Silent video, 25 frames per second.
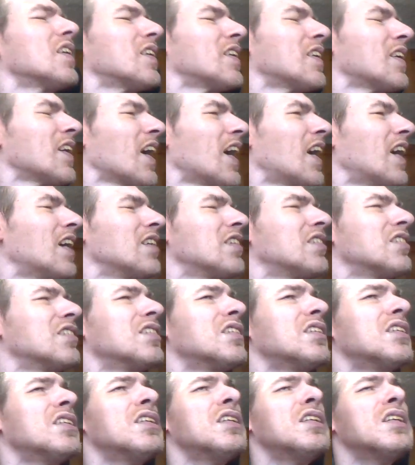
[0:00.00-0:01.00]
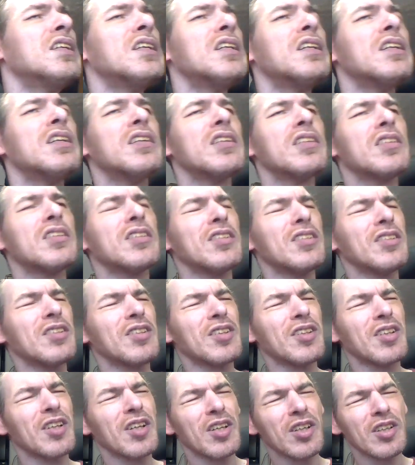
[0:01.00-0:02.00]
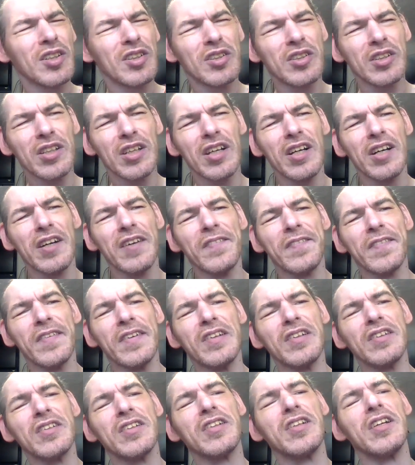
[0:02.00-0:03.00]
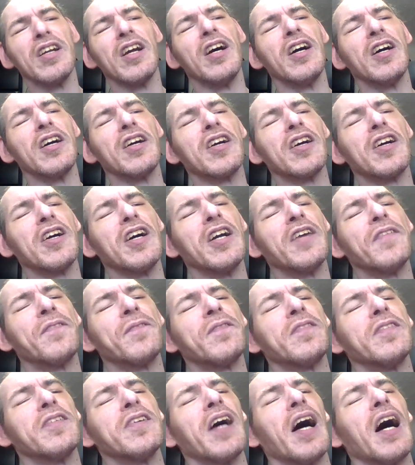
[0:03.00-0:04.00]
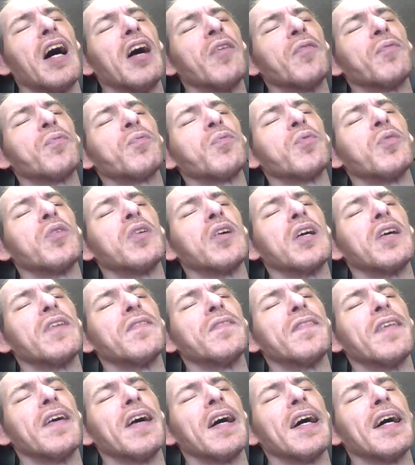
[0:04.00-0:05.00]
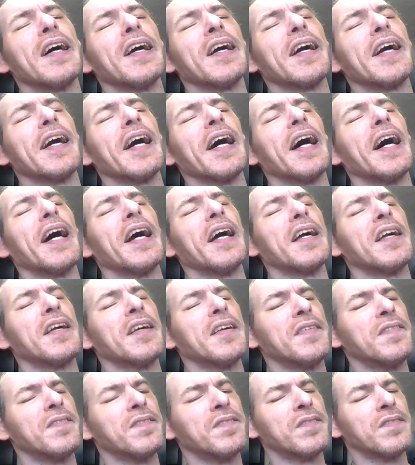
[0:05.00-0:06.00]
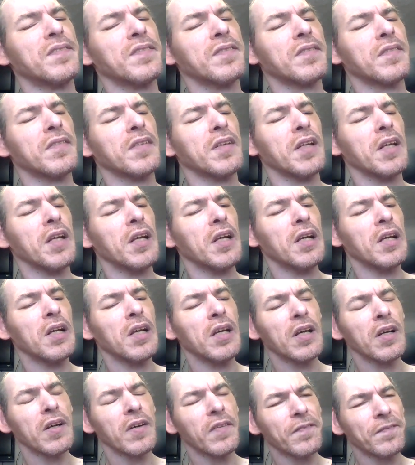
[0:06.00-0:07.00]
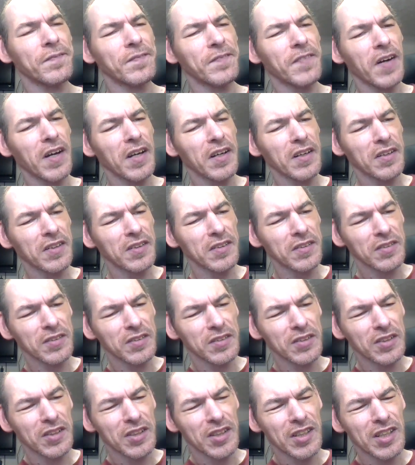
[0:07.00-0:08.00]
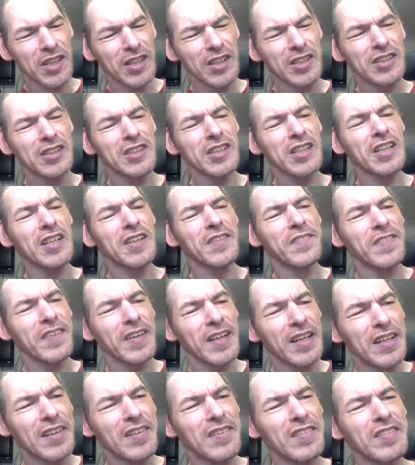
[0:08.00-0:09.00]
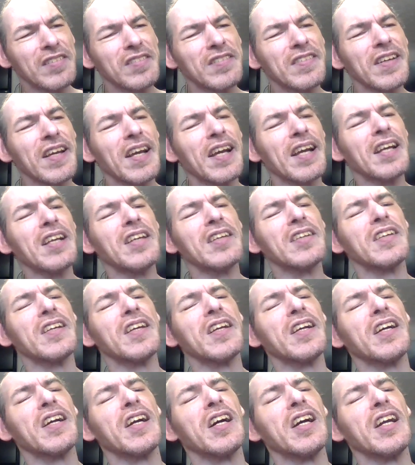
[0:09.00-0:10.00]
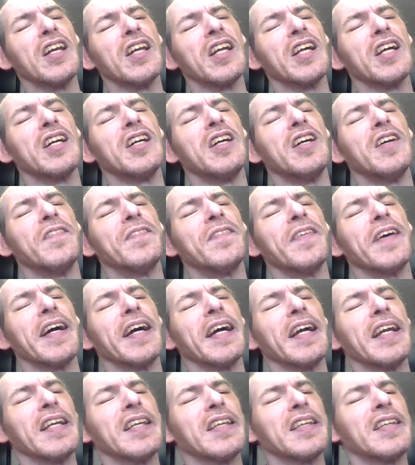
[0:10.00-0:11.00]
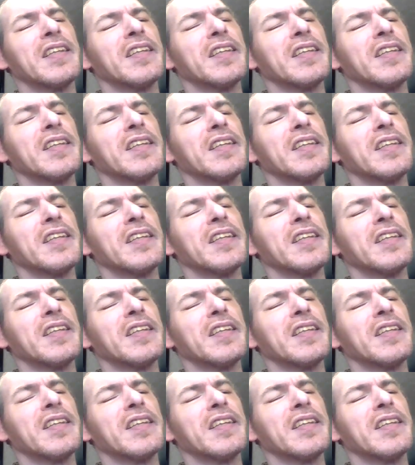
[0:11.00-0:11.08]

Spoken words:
yes, YouTube is no good platform, okay? But YouTube is changing a little bit,